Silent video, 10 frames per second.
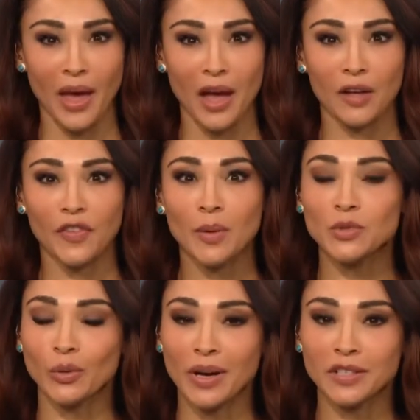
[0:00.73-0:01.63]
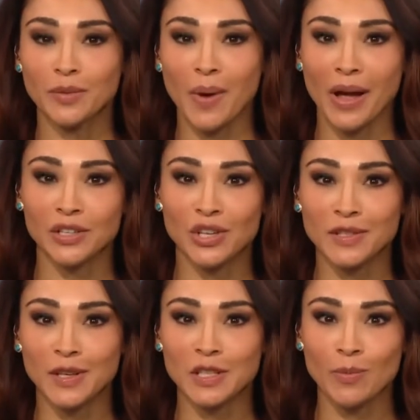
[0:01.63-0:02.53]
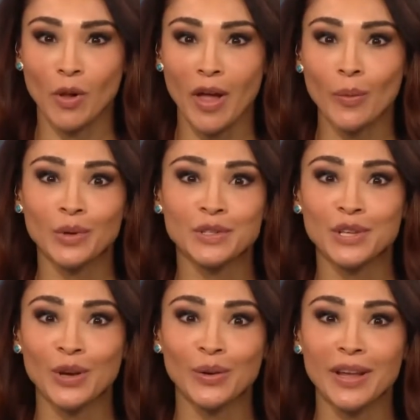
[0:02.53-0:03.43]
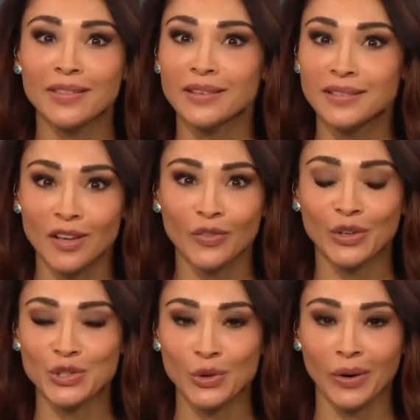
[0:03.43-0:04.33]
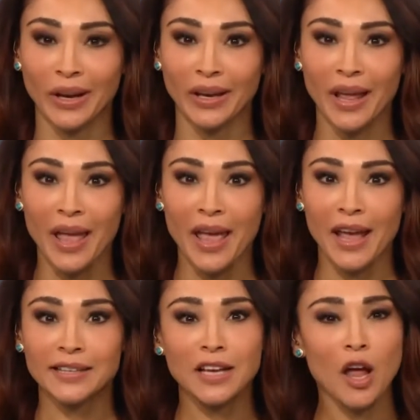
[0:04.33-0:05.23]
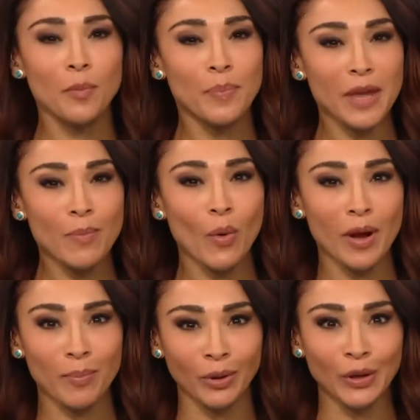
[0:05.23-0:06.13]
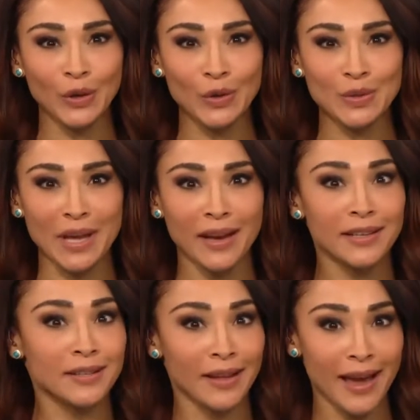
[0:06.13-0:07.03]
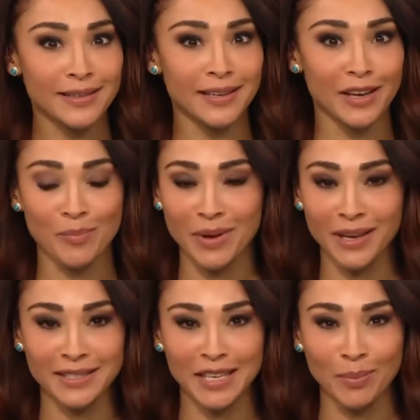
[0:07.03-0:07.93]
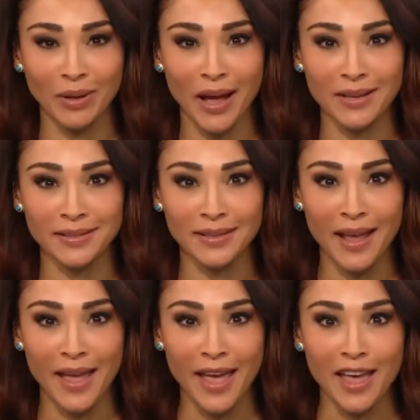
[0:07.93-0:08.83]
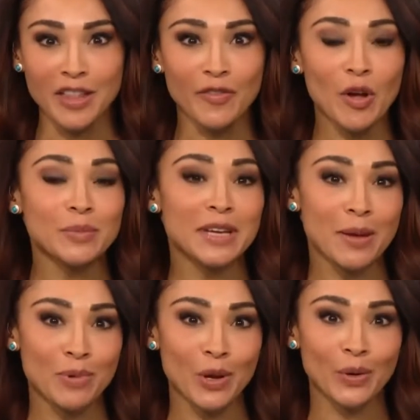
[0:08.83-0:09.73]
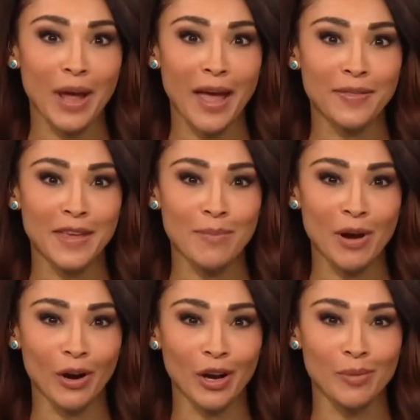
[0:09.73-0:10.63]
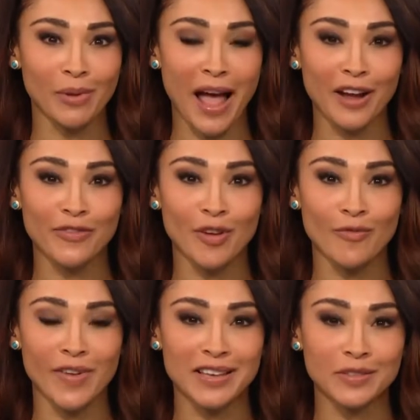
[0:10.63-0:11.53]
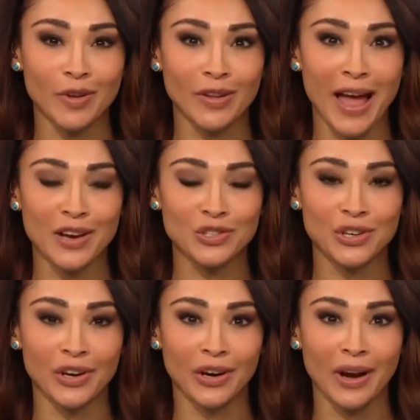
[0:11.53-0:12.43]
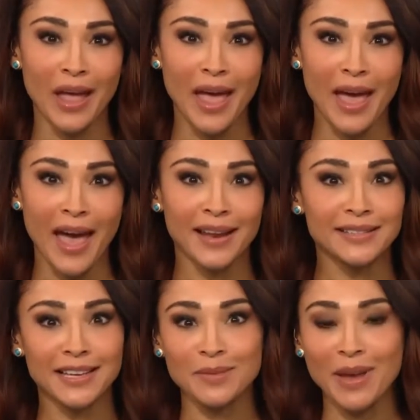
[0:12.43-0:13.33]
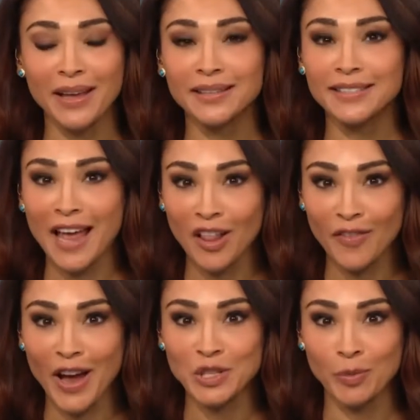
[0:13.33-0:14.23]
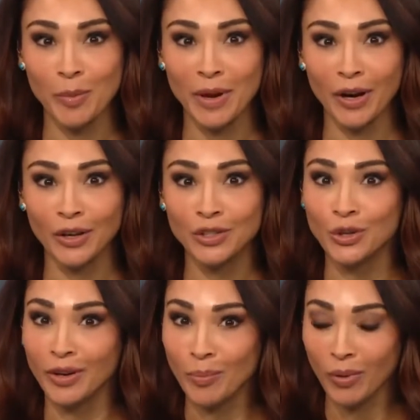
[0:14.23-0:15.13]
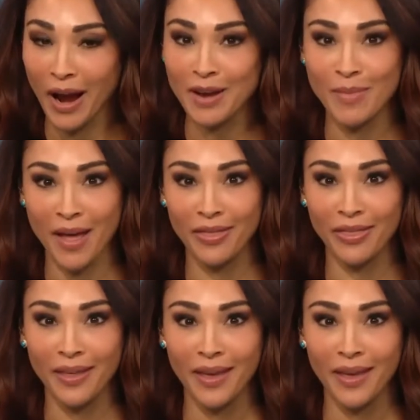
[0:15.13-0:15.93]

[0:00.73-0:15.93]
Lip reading: A film directed by Jussie Smollet will soon hit the silver screen. It's called B-Boy Blues, and it's landed at BET+. The film debuted at the American Black Film Festival last year, and it's set to make its televised premiere during Pride Month.